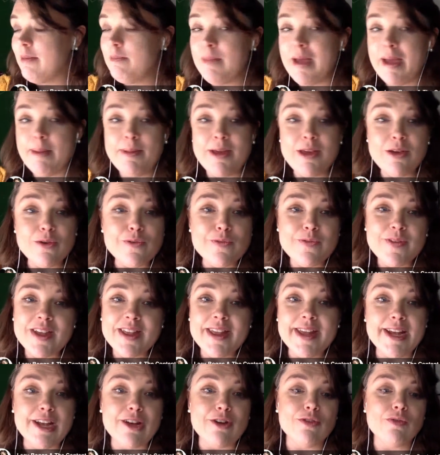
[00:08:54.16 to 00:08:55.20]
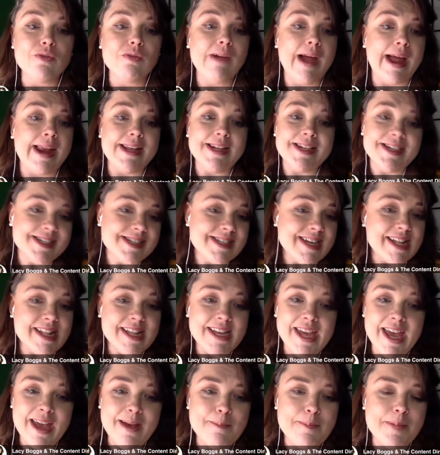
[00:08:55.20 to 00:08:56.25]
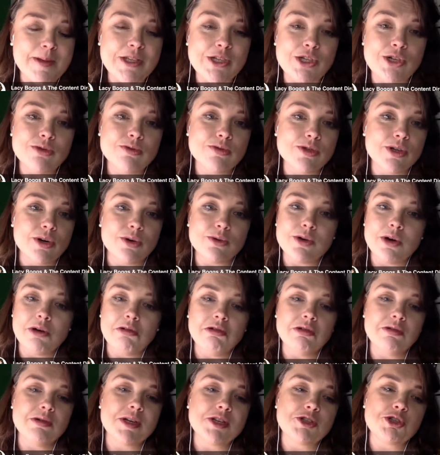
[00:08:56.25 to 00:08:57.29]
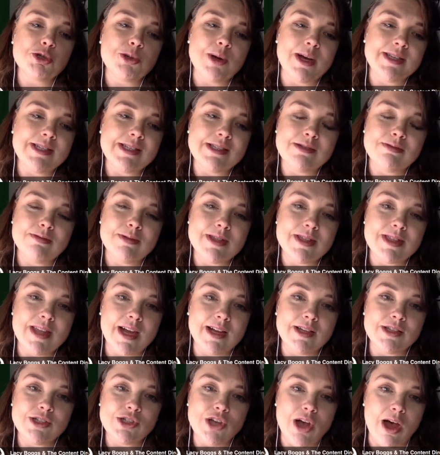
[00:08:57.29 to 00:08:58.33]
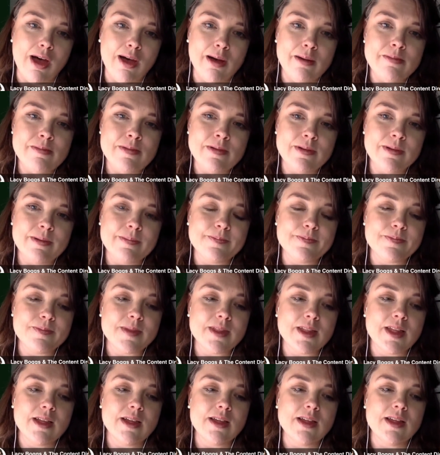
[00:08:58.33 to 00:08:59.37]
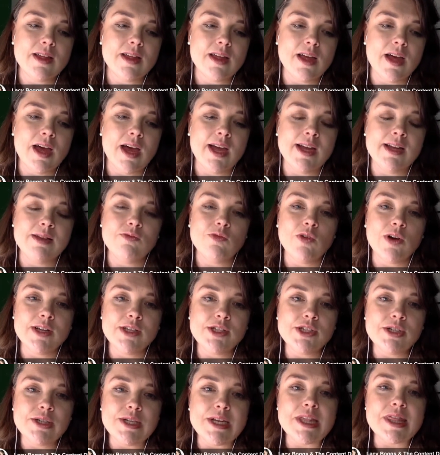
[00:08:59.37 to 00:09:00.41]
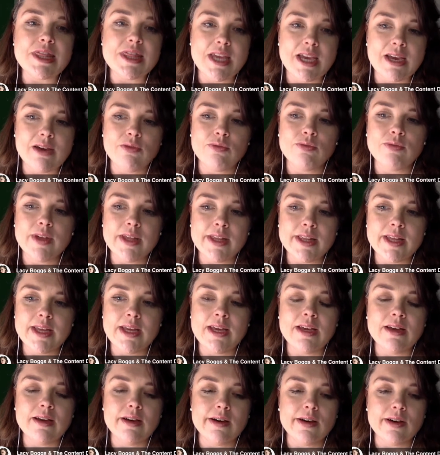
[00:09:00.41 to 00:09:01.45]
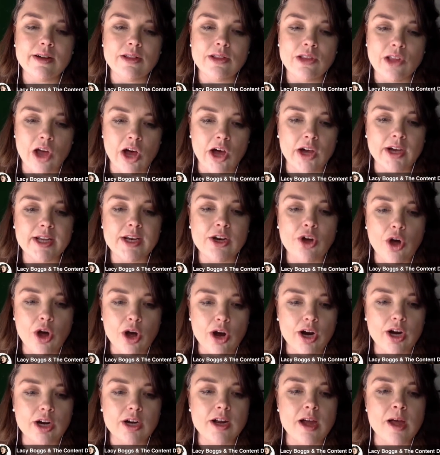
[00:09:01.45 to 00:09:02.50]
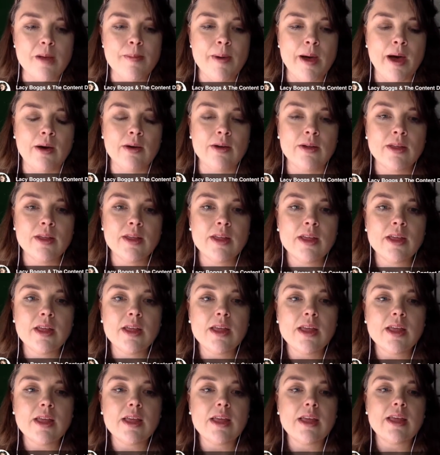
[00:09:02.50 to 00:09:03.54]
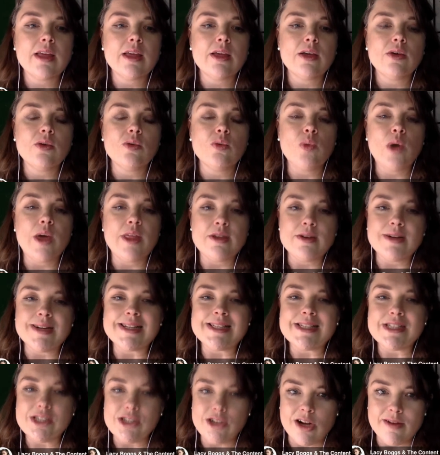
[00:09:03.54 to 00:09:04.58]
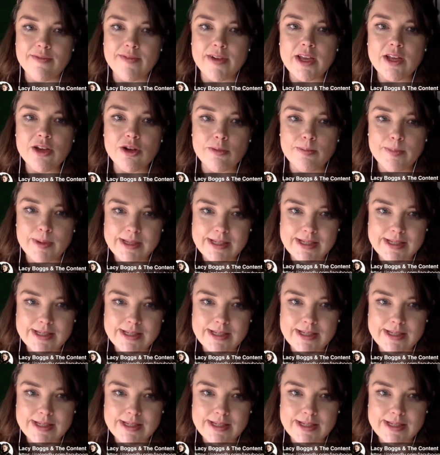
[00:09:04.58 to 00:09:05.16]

maybe you feel like you're ready to delegate, but you don't know who to trust with that job, I want you to think really long and hard about whether it's serving your